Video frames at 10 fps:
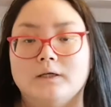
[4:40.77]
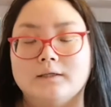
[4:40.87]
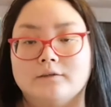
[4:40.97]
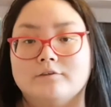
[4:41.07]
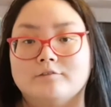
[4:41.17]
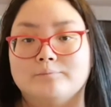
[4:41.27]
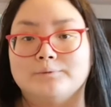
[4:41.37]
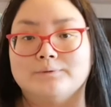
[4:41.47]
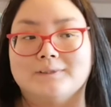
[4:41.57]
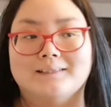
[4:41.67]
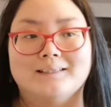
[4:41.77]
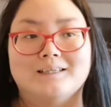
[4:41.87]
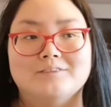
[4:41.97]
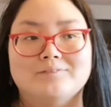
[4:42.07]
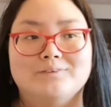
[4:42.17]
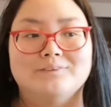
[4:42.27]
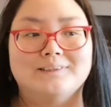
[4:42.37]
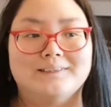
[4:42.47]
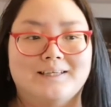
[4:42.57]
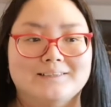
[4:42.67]
Another book that I found and
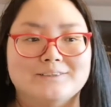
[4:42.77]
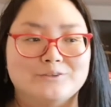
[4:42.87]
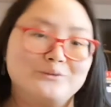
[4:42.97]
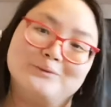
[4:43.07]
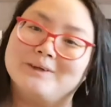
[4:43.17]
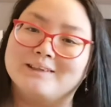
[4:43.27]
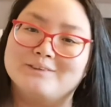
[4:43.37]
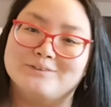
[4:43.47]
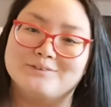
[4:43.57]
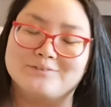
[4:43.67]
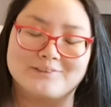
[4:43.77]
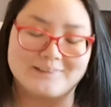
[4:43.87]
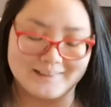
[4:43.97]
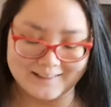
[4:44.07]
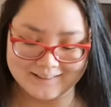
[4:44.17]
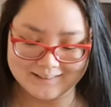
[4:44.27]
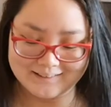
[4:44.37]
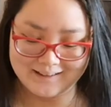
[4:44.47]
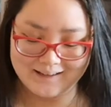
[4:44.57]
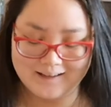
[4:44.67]
then had to go and look for again
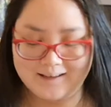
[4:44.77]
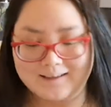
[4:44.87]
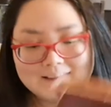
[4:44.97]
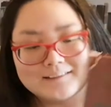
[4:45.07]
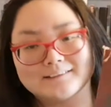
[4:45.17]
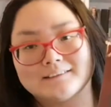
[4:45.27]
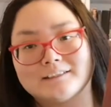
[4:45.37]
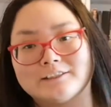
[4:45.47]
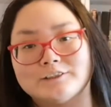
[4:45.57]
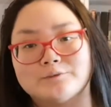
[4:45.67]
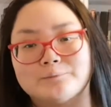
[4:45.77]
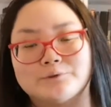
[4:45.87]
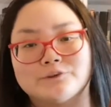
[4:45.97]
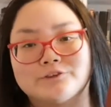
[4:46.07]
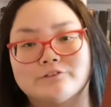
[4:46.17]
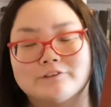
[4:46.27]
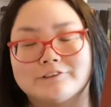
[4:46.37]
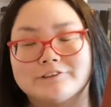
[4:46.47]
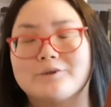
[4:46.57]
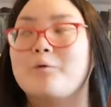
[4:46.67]
is Chinese
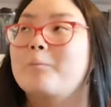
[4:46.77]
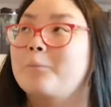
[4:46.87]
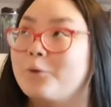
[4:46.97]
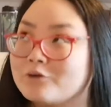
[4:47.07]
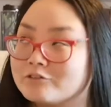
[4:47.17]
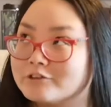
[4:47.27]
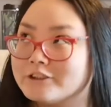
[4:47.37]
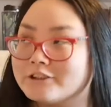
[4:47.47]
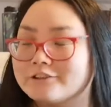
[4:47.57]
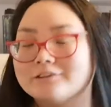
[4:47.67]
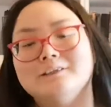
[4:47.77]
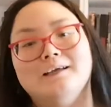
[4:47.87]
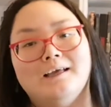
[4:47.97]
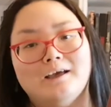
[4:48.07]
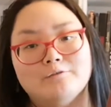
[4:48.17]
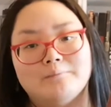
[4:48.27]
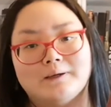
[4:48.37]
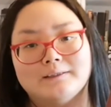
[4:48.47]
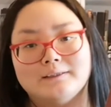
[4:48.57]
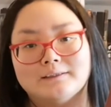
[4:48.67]
Portraiture
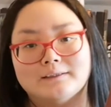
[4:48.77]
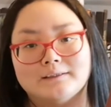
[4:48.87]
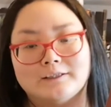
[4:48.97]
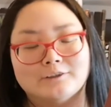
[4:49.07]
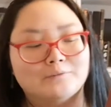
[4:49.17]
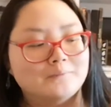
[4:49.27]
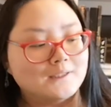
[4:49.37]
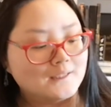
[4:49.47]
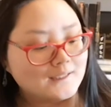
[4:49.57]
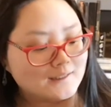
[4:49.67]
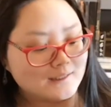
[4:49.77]
by Eli Lankman.